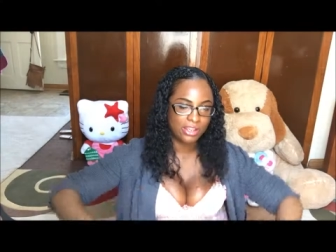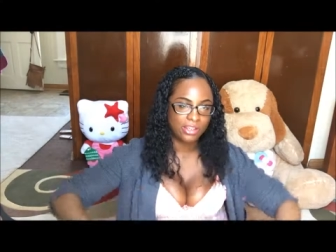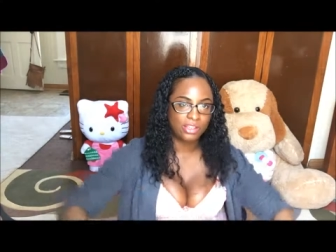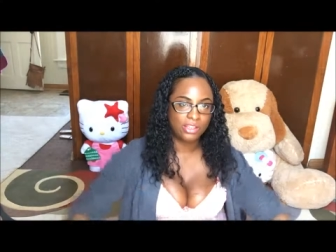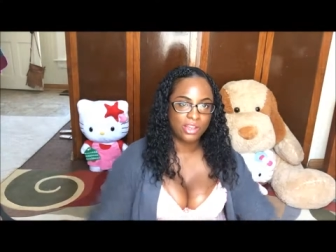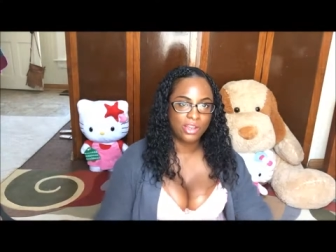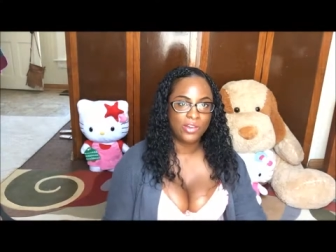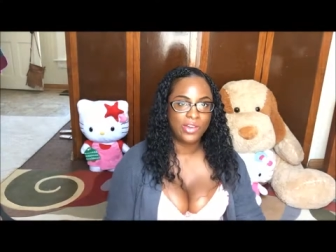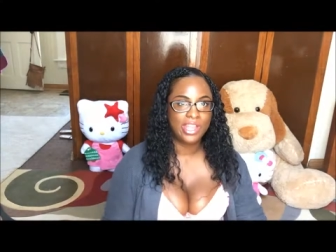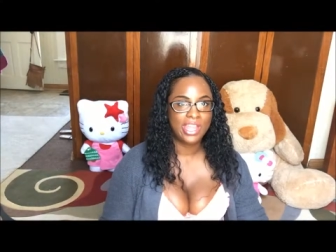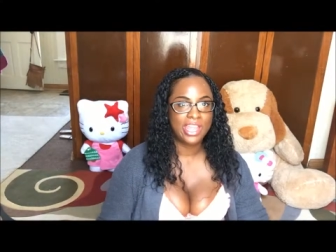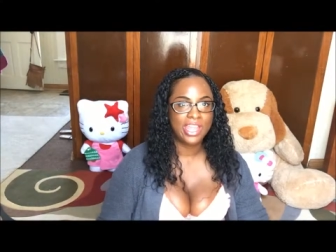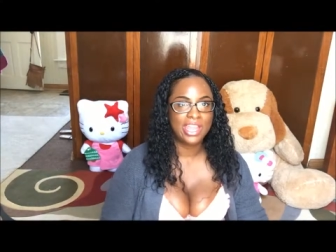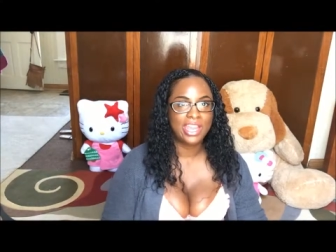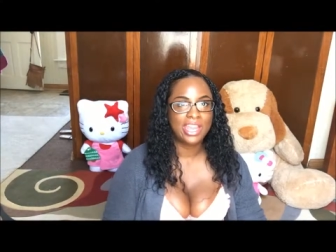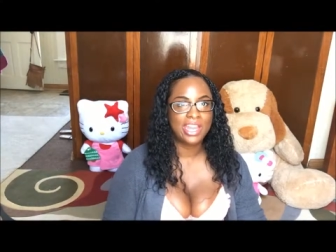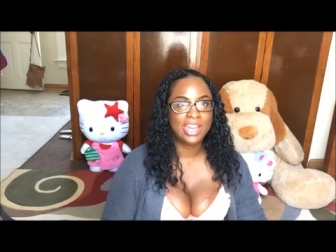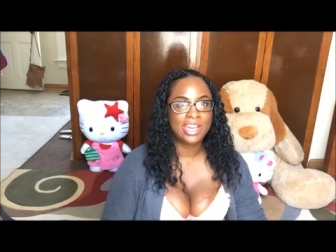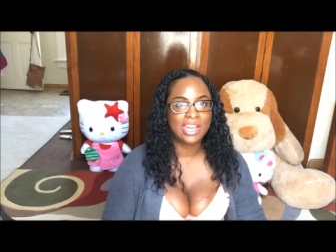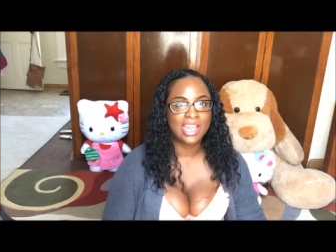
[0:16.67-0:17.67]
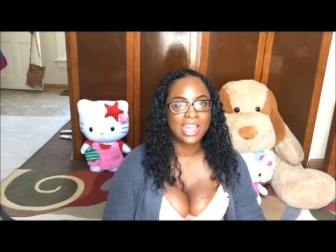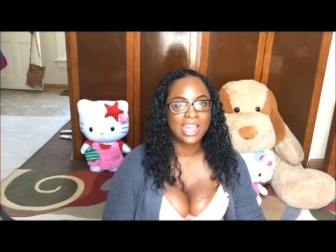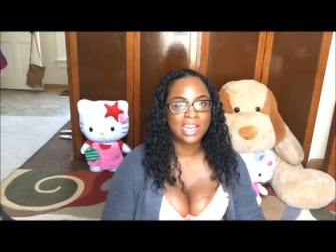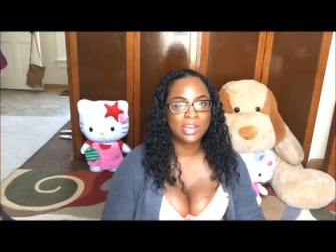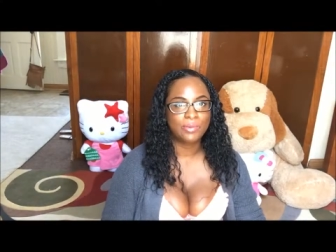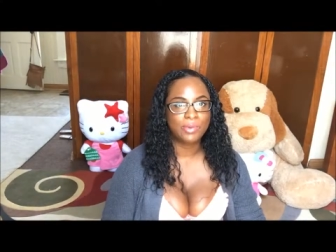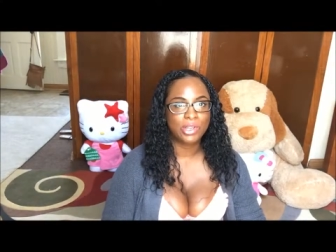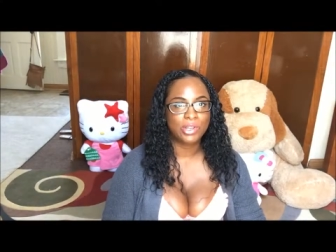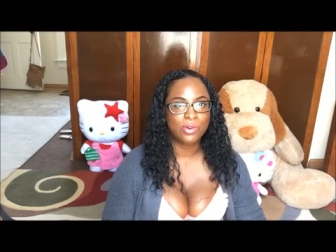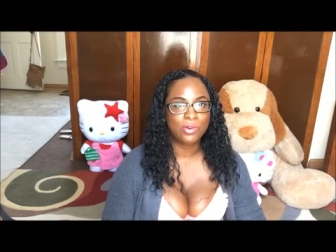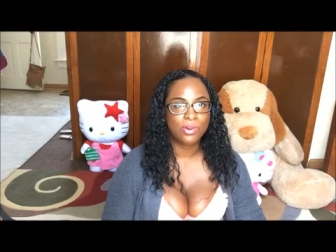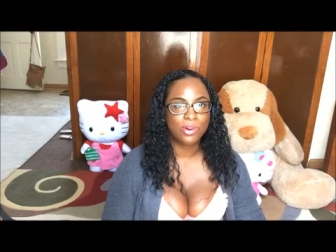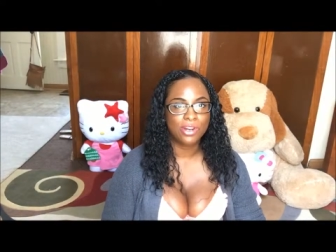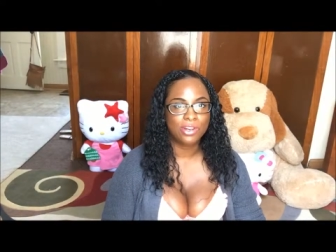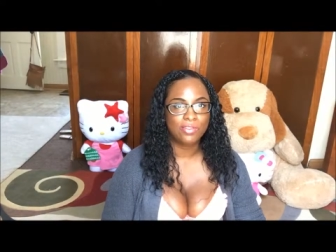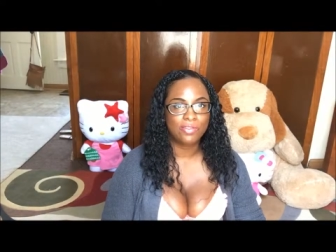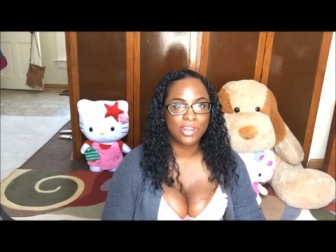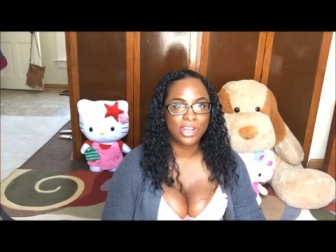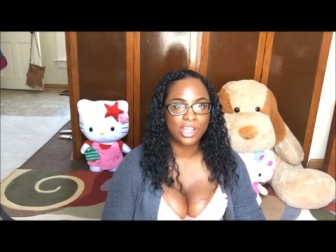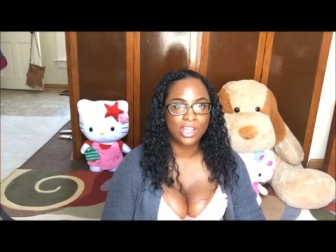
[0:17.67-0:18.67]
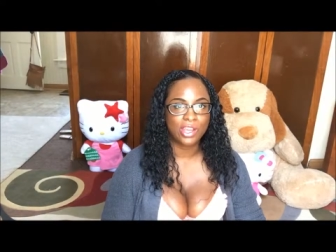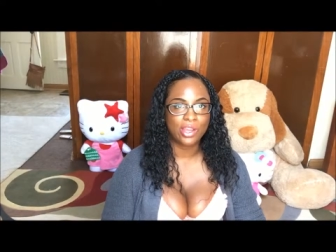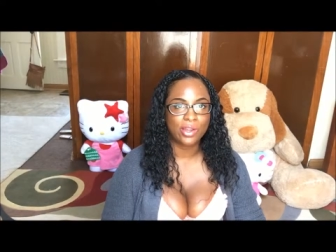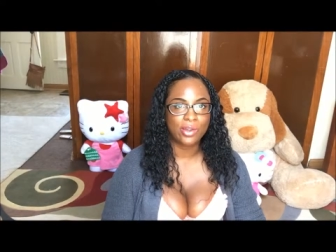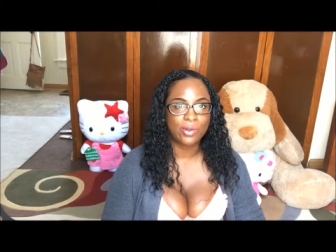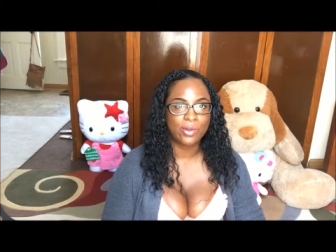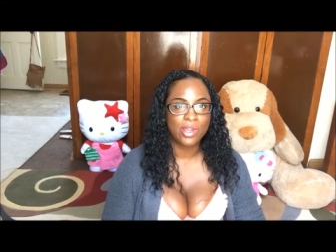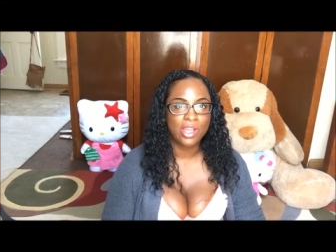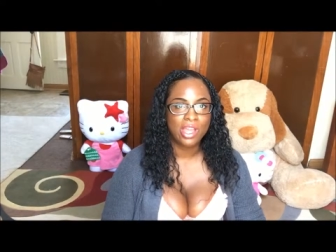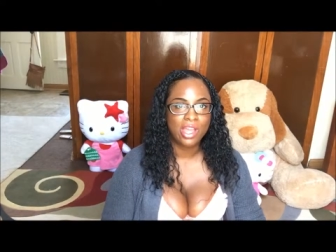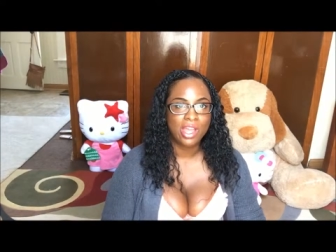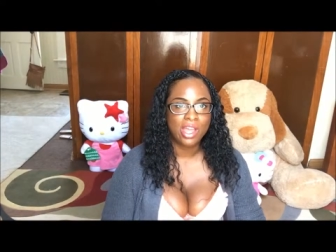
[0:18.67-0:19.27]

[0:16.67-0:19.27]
go ahead and record a video